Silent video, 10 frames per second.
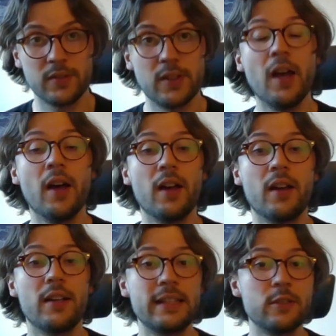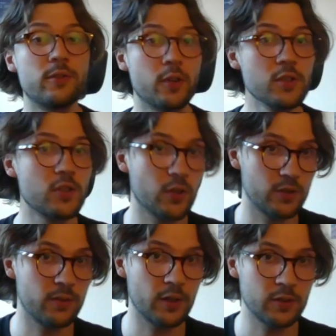leader first on the
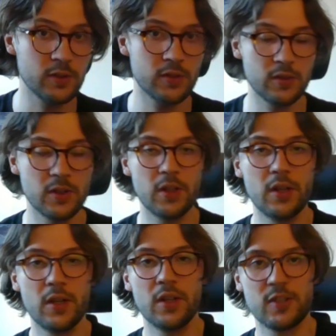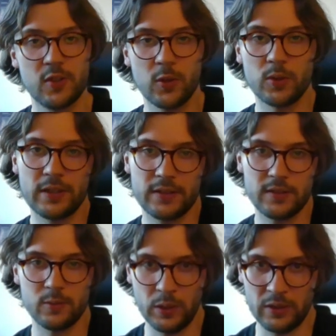Fighters, so that
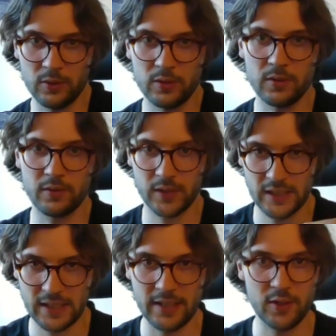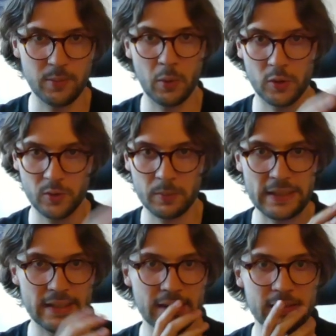we could have cleared the board
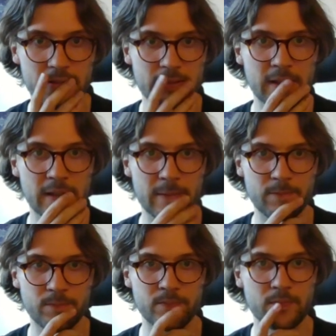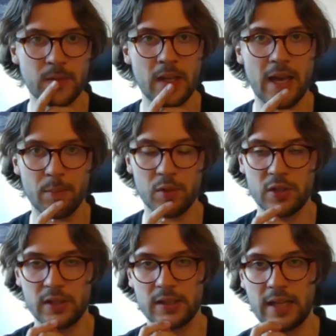completely,
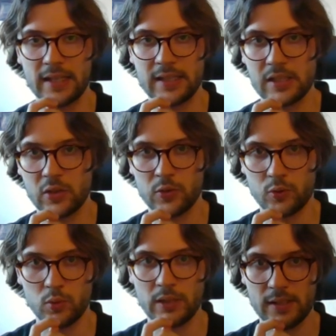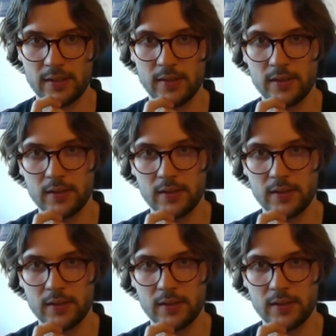ambushing the lackeys onto Cassian.